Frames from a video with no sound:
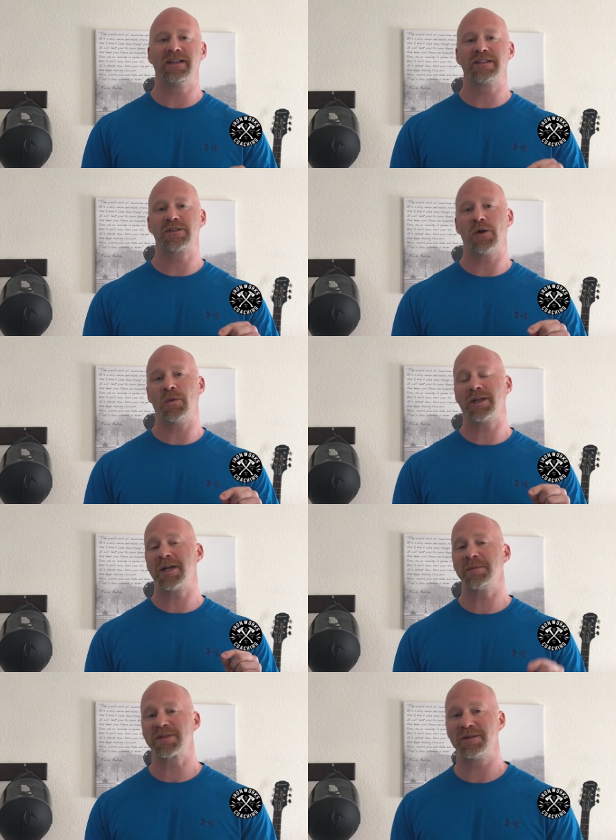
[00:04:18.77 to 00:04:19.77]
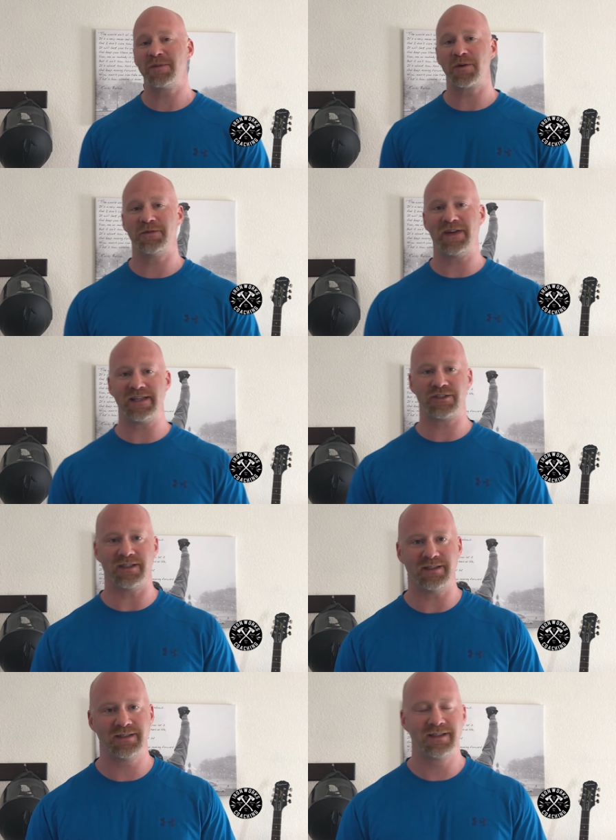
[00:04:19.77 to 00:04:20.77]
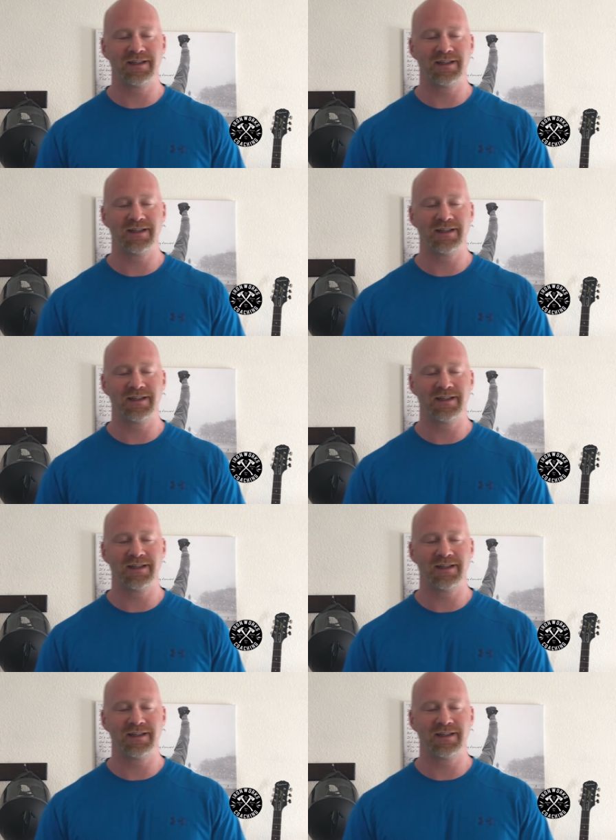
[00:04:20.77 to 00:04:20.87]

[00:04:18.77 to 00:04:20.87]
So when it comes to motivation,